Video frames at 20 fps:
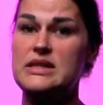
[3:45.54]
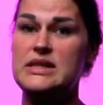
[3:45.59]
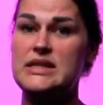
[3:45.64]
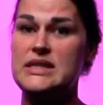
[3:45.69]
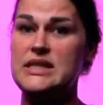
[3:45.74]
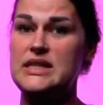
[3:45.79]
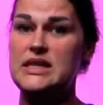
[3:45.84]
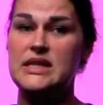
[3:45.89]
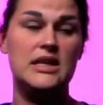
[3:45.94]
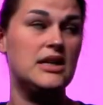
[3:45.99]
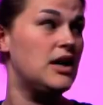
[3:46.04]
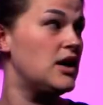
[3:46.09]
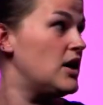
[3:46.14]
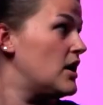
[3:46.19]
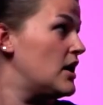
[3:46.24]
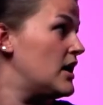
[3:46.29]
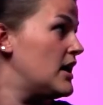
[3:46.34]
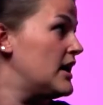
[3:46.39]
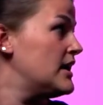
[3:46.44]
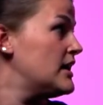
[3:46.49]
see
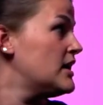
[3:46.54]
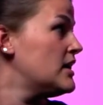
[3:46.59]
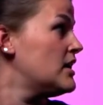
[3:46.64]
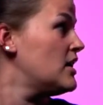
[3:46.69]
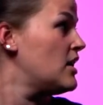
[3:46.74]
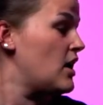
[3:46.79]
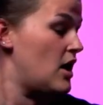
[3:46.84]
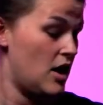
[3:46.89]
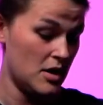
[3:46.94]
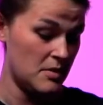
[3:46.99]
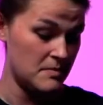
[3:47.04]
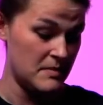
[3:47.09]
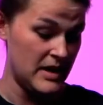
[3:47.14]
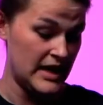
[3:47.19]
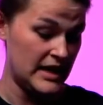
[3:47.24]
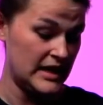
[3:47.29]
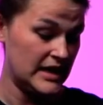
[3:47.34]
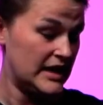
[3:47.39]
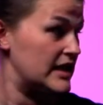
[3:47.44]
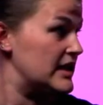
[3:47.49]
on our
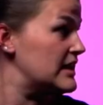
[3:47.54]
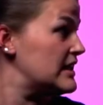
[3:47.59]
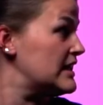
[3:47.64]
mannequin